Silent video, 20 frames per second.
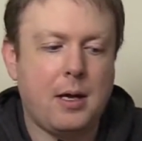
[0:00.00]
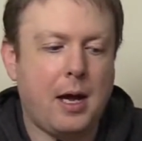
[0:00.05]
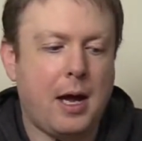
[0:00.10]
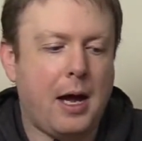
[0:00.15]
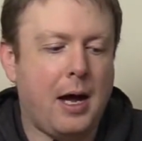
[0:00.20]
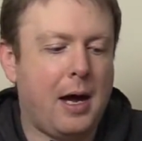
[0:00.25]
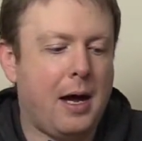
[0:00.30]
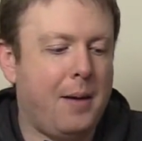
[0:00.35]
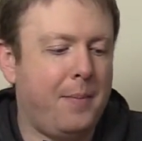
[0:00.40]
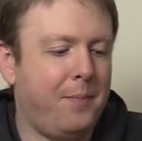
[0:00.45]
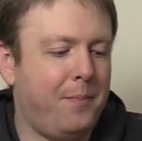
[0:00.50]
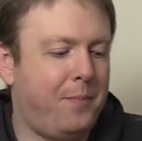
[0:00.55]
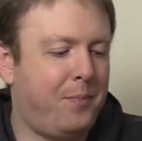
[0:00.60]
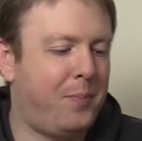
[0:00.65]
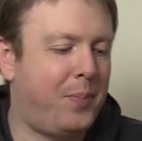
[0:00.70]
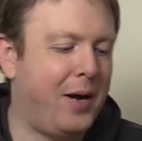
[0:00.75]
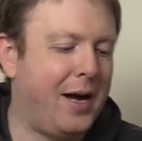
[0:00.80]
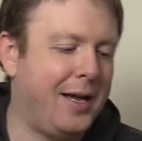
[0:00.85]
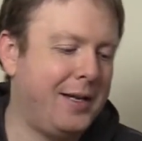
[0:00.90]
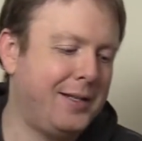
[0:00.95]

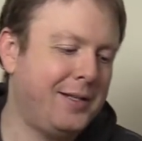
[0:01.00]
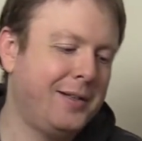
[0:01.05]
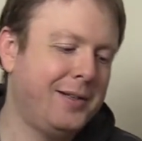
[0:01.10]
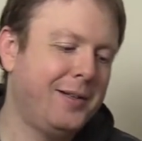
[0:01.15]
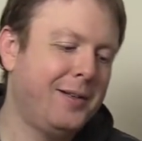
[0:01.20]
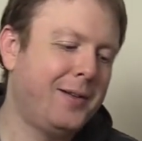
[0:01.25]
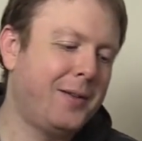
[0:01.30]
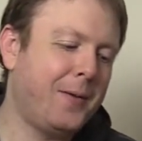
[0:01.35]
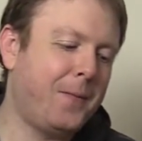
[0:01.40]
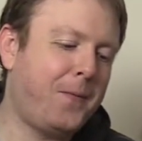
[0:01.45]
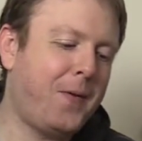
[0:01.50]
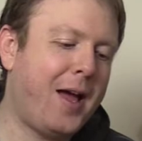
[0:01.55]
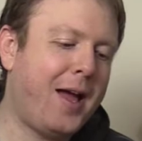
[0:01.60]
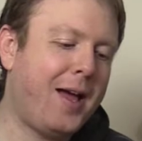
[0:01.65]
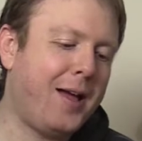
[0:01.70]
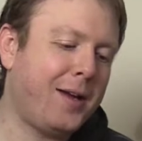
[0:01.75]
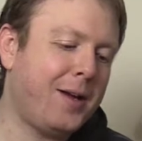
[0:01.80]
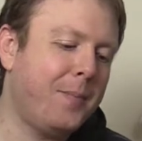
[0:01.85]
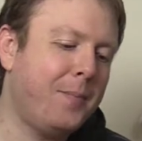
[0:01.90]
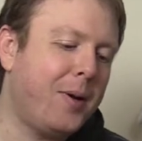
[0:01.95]
But
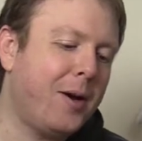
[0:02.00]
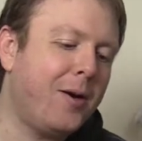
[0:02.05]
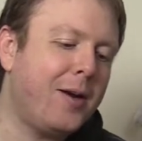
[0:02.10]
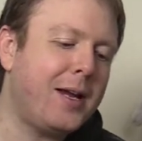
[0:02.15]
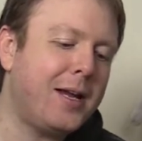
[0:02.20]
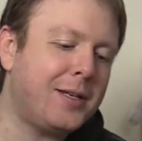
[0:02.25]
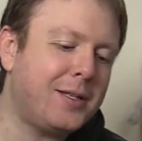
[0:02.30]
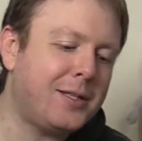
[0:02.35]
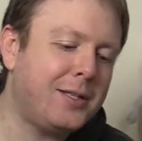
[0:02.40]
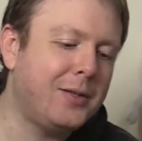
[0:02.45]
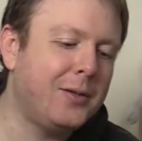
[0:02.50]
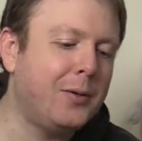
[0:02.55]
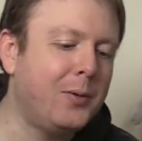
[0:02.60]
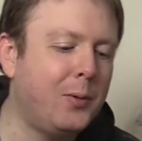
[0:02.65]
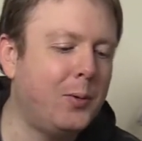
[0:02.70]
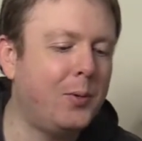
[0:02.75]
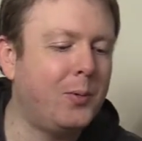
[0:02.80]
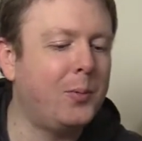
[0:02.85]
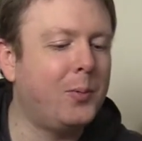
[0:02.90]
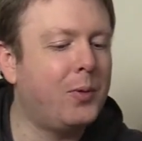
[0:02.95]
comparing it
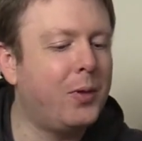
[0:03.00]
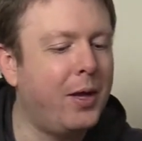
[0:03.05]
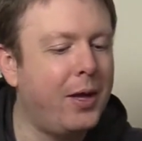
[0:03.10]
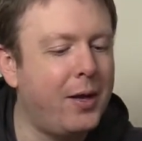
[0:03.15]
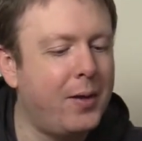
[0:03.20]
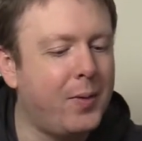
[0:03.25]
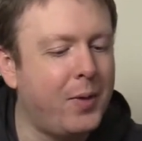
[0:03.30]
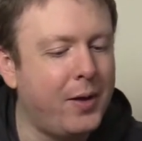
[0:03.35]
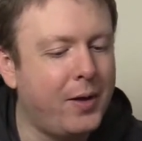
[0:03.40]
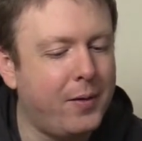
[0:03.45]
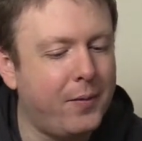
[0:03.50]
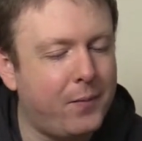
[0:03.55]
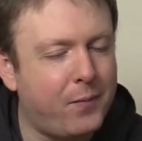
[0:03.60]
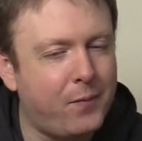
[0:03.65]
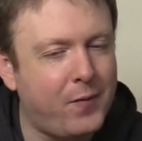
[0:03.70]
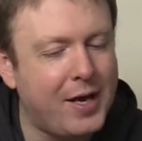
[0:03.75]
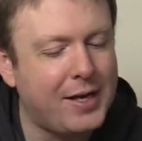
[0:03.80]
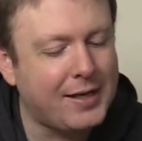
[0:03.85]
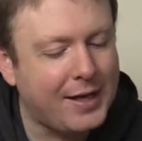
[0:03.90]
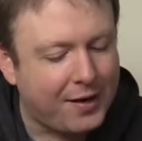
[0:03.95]
to the
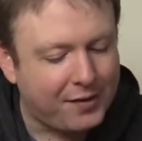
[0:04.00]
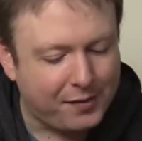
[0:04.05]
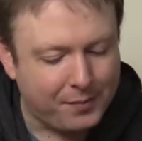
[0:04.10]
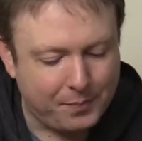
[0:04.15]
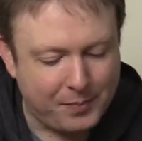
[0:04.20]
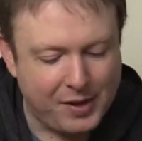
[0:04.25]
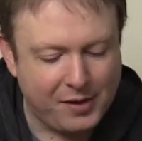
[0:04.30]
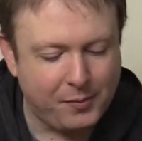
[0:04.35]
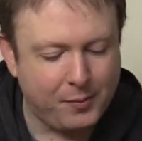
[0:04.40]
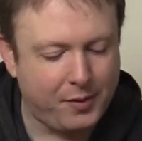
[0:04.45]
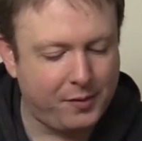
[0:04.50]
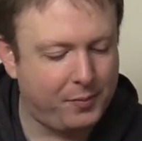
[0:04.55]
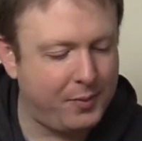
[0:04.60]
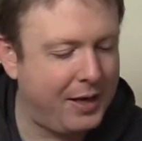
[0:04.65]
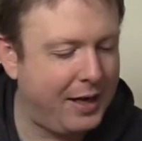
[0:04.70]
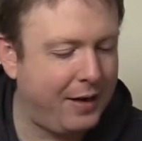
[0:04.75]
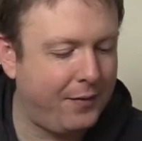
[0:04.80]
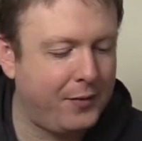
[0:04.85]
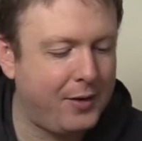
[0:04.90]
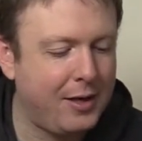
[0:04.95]
Fantastic Beasts ones we
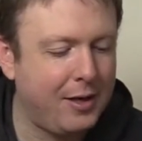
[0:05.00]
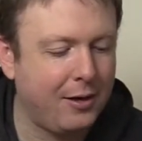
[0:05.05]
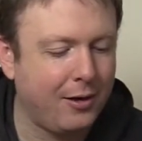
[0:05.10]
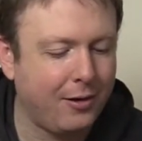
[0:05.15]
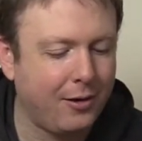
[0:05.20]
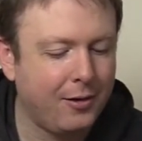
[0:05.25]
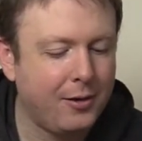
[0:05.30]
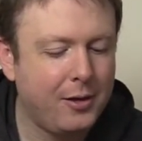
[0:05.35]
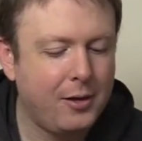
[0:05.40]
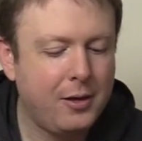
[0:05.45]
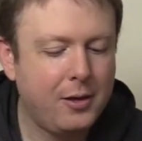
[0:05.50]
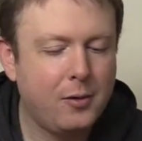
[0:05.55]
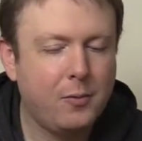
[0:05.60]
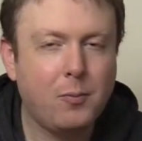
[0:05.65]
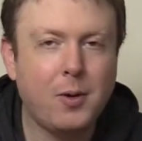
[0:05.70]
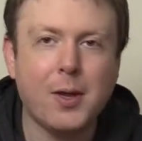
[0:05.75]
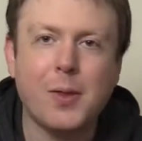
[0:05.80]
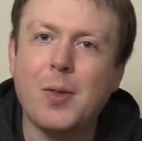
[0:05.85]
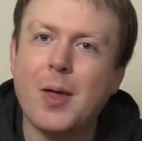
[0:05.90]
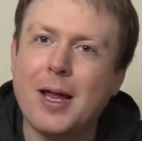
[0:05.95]
have here
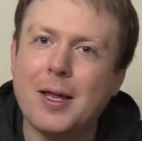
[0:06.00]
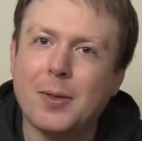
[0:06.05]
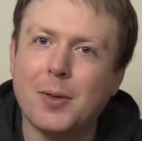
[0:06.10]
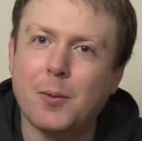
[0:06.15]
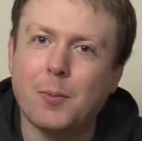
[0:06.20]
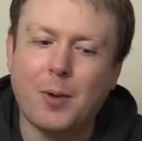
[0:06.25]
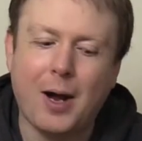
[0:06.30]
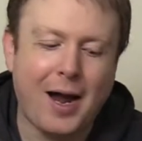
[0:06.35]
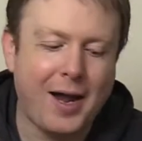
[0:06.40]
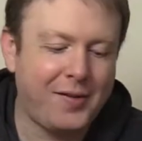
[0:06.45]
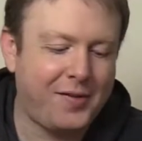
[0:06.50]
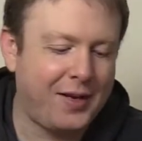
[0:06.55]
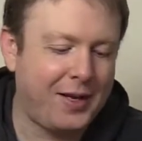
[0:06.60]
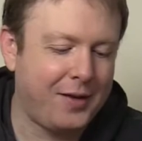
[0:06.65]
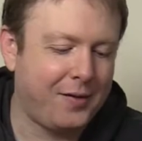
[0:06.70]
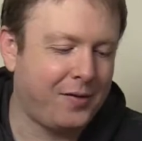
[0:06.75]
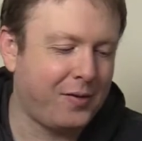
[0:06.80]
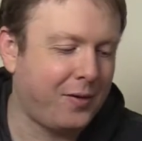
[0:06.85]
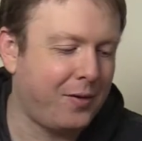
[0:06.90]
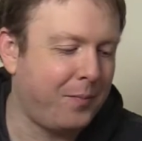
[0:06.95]
with like the
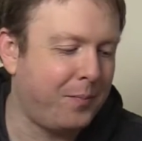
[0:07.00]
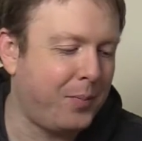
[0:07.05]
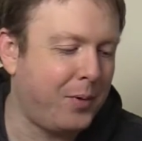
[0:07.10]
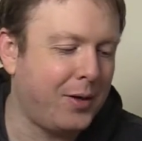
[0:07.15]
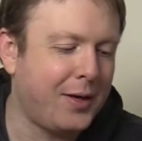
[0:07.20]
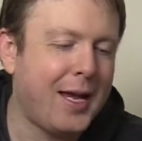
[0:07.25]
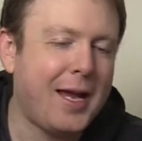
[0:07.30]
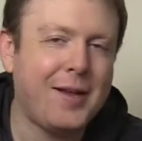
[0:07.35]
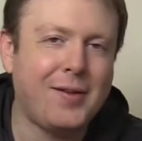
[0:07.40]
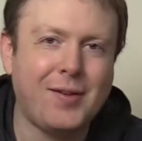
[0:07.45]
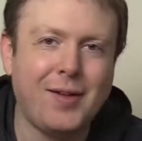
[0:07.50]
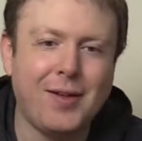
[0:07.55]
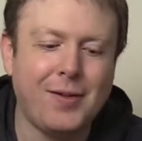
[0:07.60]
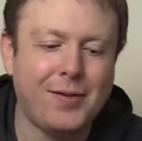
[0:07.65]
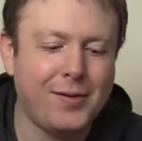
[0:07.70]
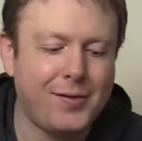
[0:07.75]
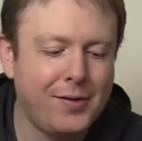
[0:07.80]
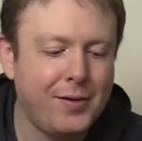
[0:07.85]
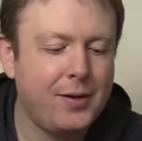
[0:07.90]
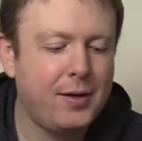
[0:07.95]
rising sort of
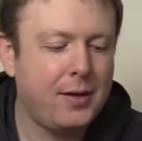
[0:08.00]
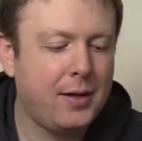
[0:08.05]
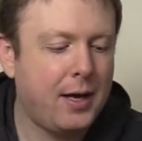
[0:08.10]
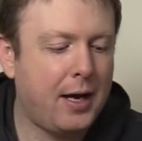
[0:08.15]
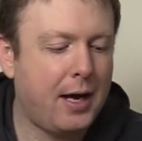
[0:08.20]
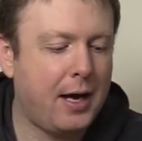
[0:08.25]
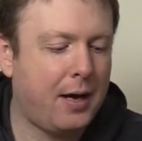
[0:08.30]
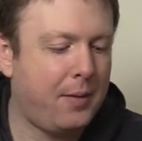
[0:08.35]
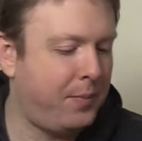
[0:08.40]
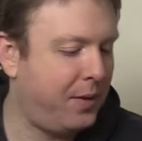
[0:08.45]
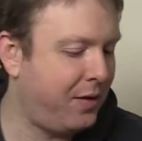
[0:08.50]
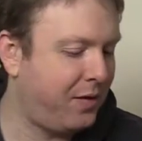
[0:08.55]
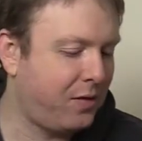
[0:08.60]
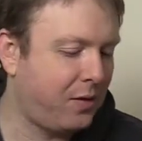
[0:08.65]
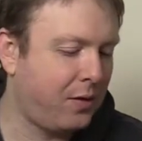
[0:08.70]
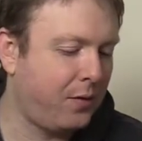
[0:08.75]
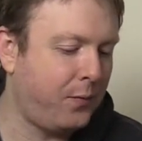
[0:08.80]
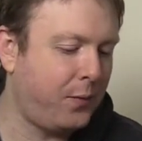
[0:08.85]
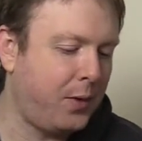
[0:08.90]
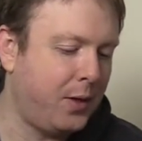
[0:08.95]
bookcases and
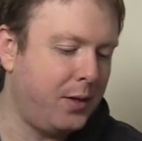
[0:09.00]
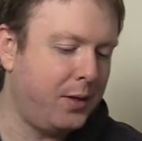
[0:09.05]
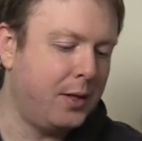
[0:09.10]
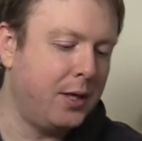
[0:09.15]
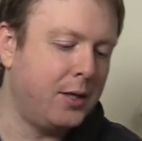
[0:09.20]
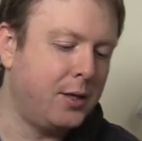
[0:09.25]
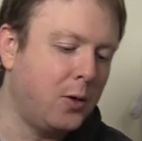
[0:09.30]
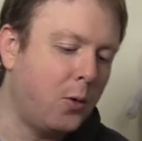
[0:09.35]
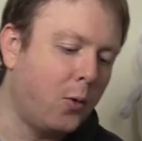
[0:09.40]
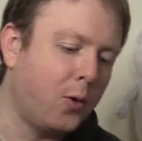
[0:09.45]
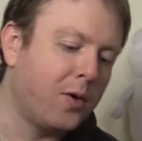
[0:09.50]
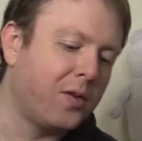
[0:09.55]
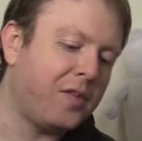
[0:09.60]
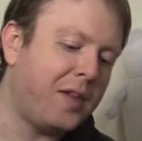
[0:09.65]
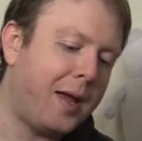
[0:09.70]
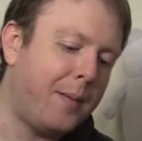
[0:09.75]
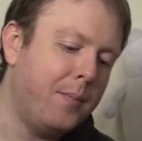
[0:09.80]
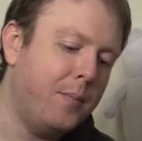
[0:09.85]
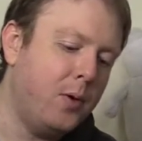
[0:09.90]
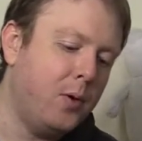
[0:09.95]
sort of the doors
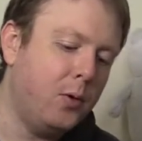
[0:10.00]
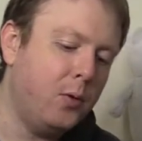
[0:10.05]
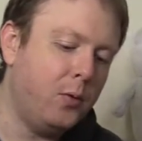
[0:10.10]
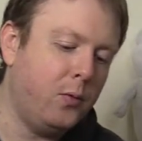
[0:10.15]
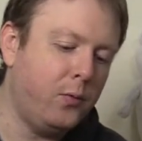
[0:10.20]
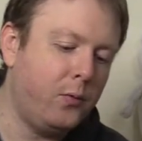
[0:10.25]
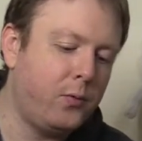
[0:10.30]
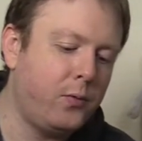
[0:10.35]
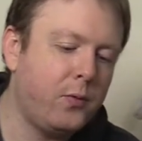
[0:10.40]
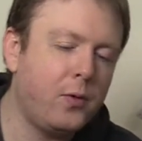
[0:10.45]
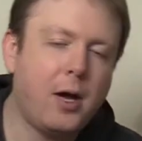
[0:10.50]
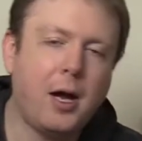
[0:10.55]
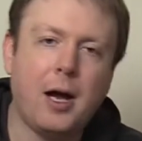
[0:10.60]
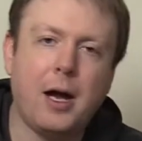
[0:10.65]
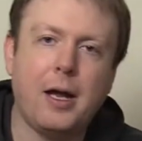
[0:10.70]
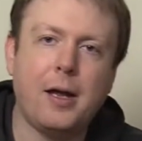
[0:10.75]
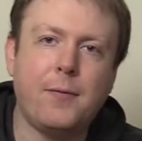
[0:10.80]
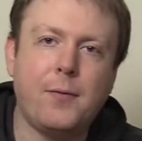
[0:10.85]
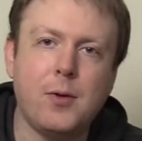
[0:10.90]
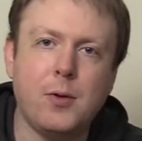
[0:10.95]
that move
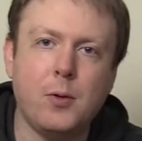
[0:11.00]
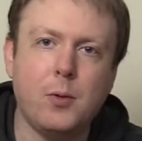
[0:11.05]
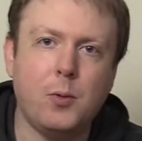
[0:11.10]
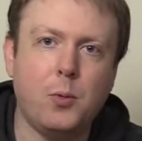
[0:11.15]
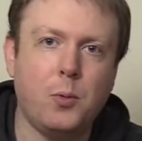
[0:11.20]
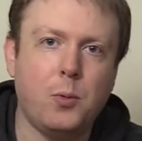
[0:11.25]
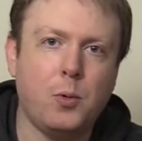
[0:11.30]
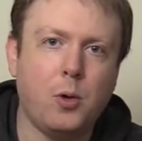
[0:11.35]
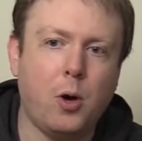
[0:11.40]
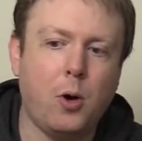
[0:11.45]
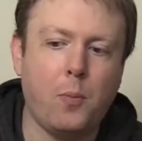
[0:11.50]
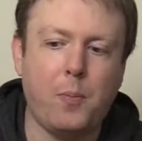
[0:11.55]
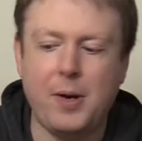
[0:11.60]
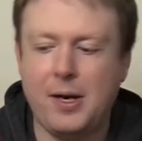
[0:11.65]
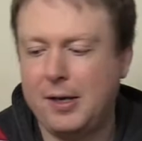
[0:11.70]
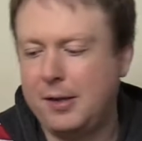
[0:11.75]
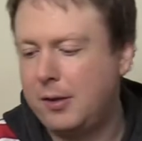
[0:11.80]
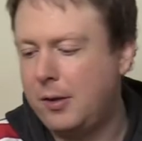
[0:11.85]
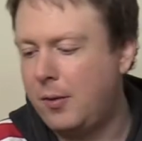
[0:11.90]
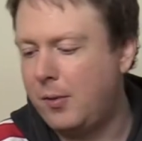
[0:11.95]
if you open
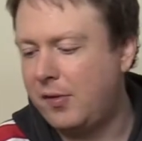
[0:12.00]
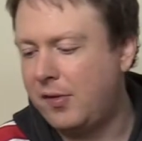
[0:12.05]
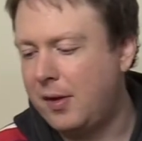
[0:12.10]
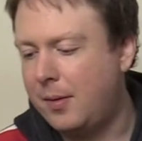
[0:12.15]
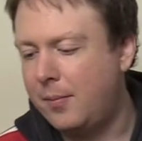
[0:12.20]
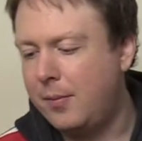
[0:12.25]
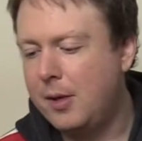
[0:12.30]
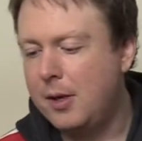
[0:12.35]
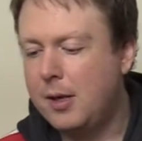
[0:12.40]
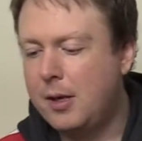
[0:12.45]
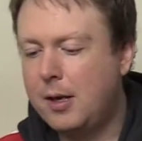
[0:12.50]
and close them.